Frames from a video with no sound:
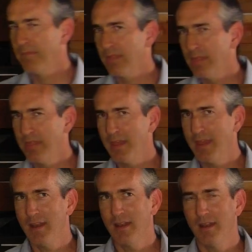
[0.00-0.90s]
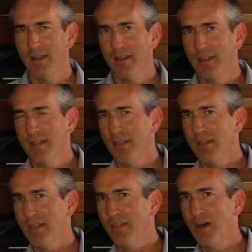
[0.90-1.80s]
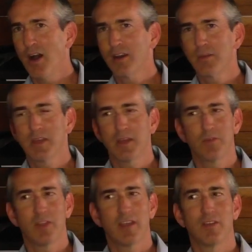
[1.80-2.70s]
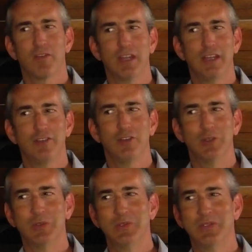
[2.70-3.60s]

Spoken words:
the hunger becomes less of an issue.